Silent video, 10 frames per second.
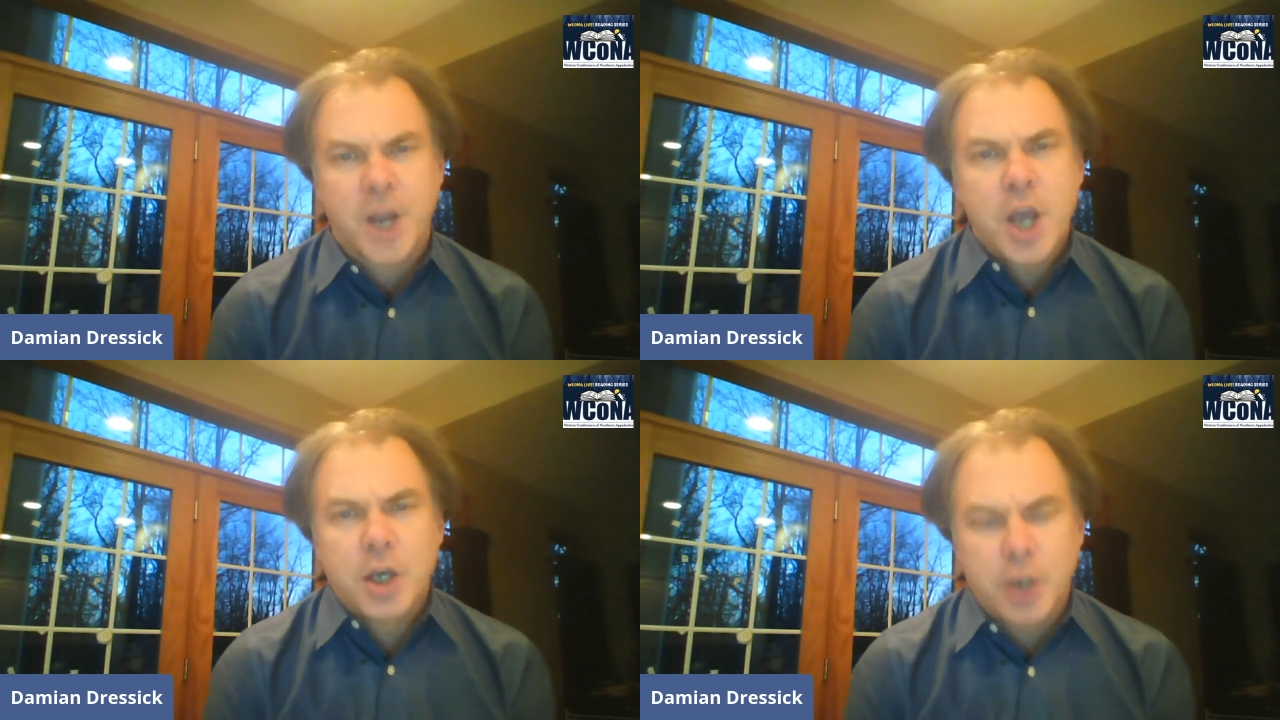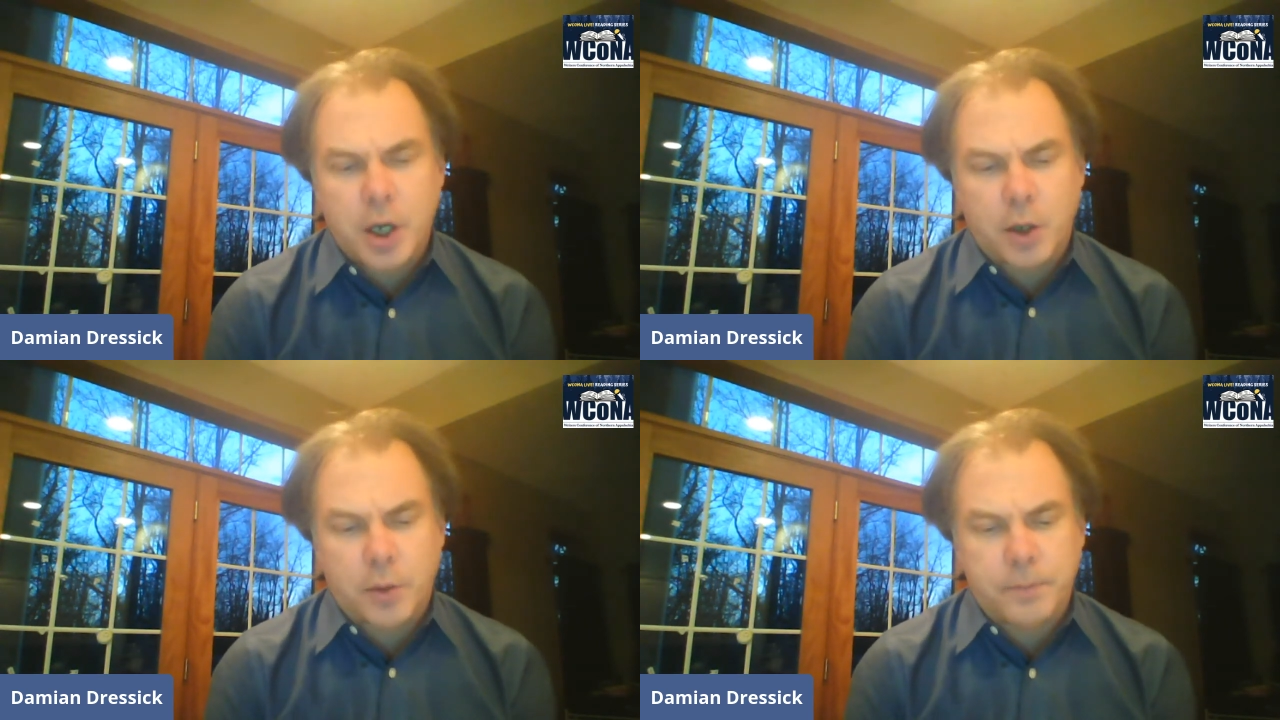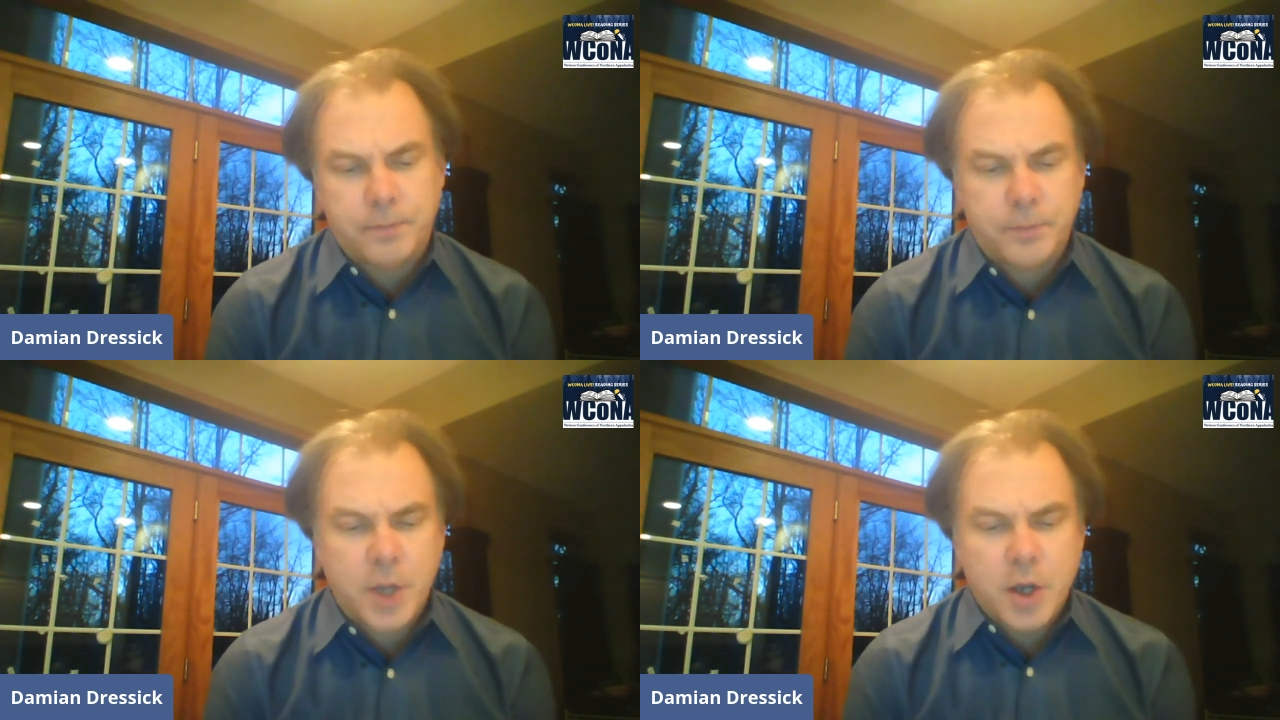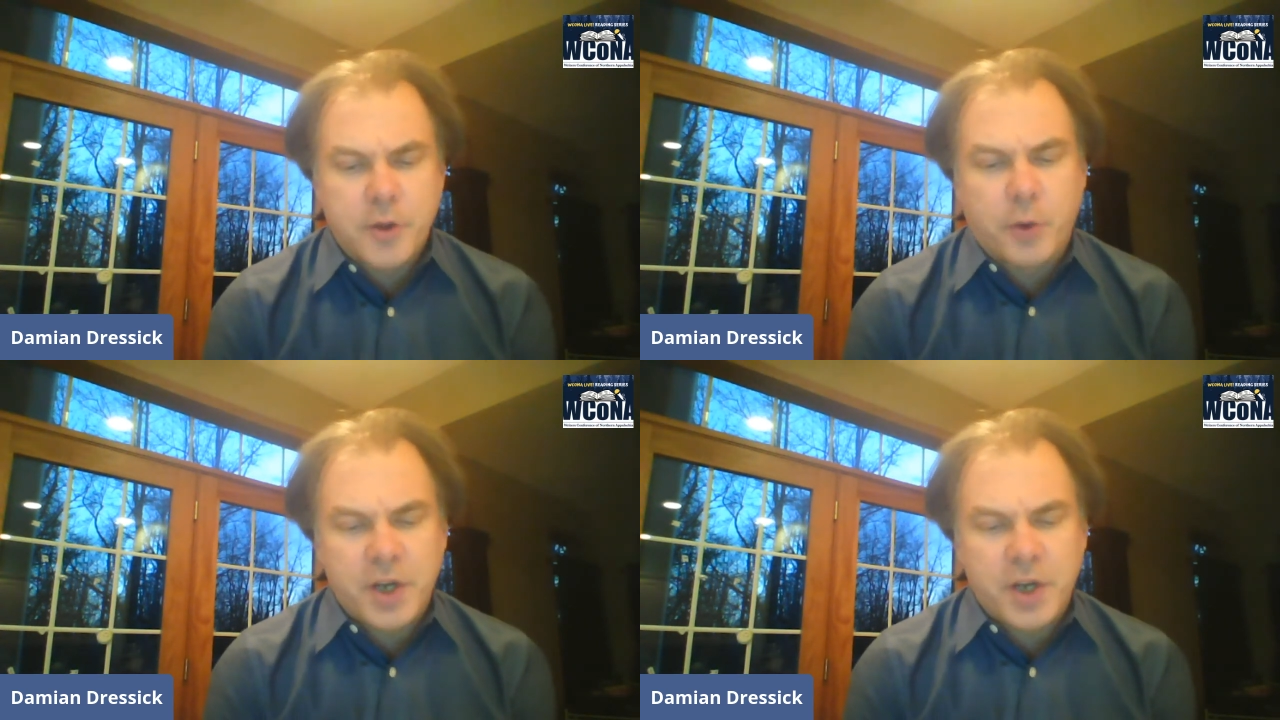No,
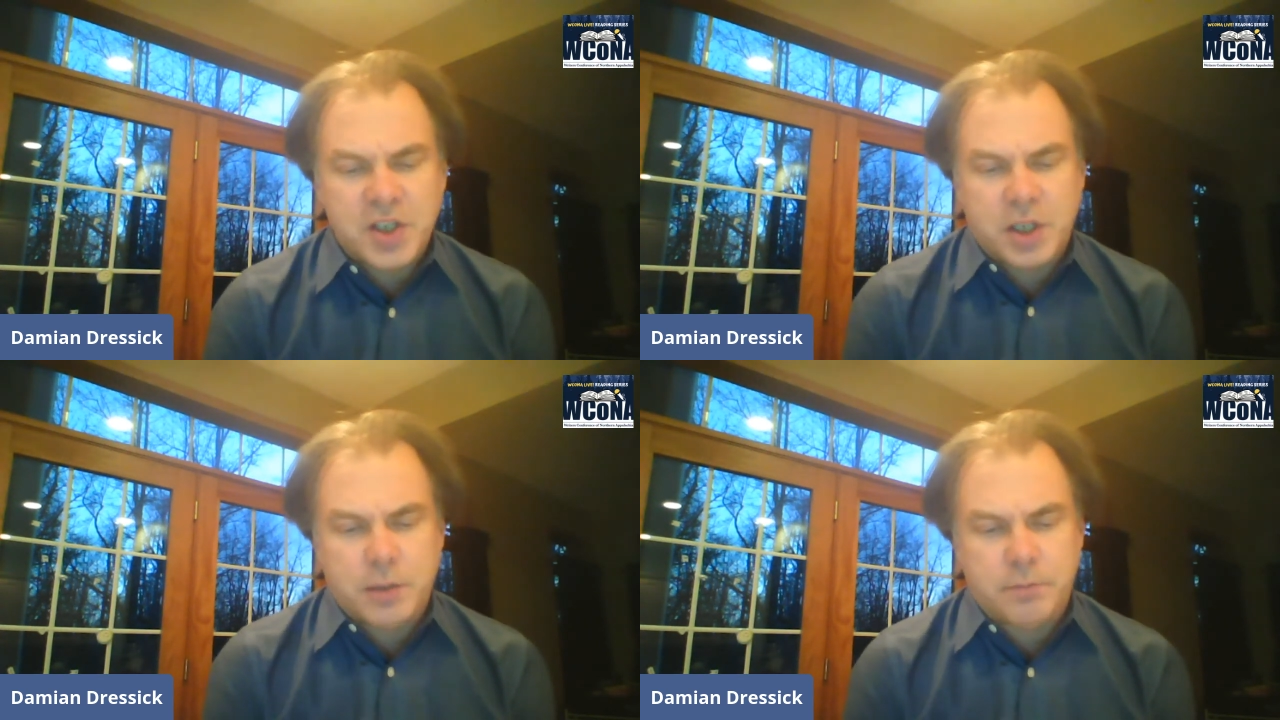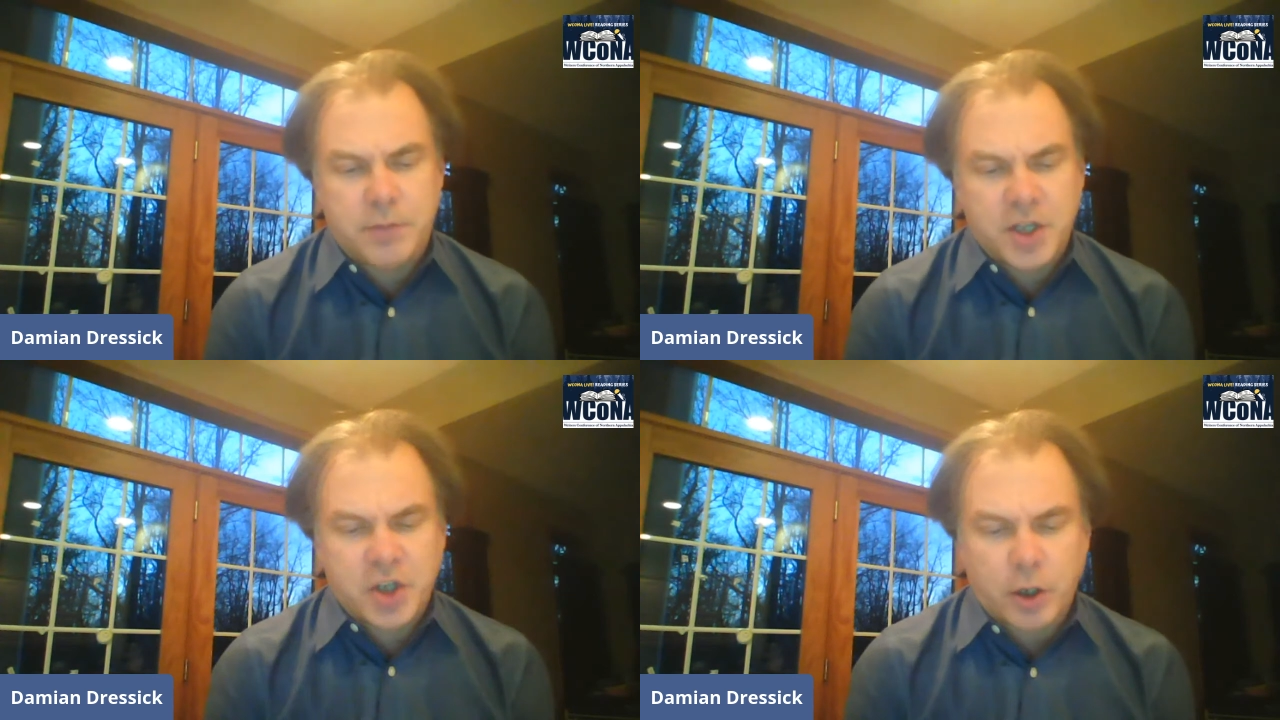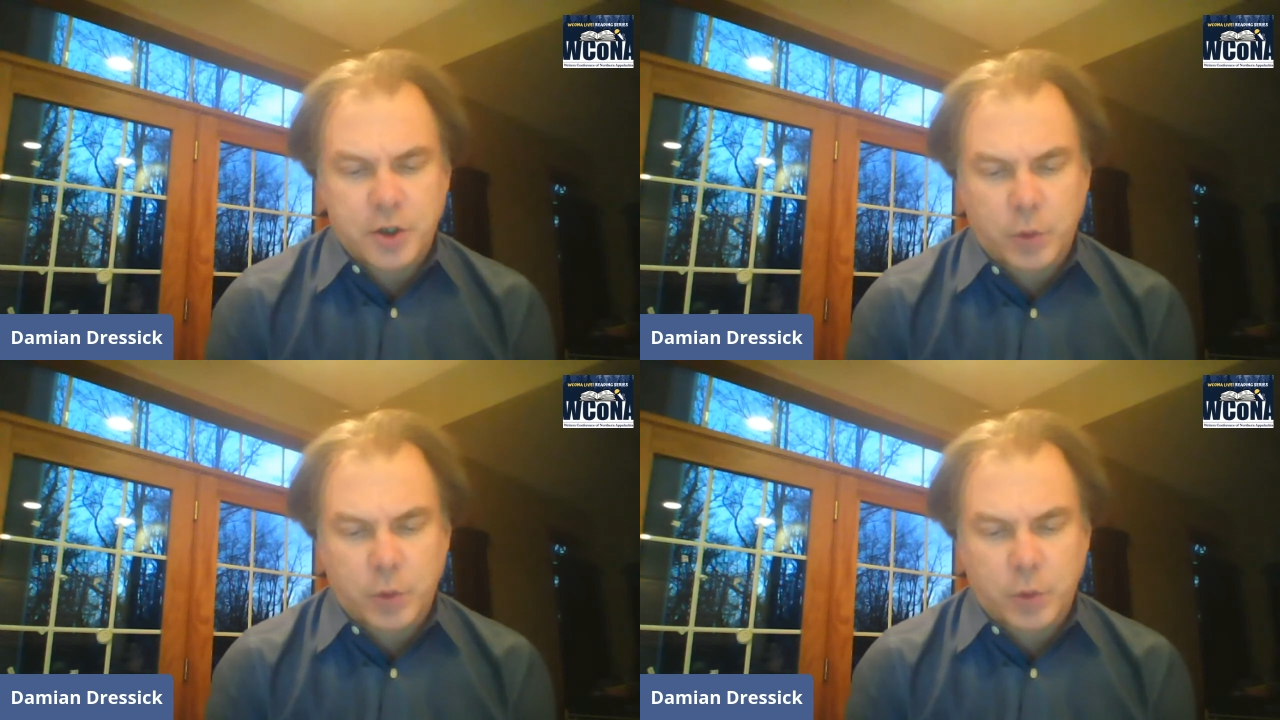the reason it's hard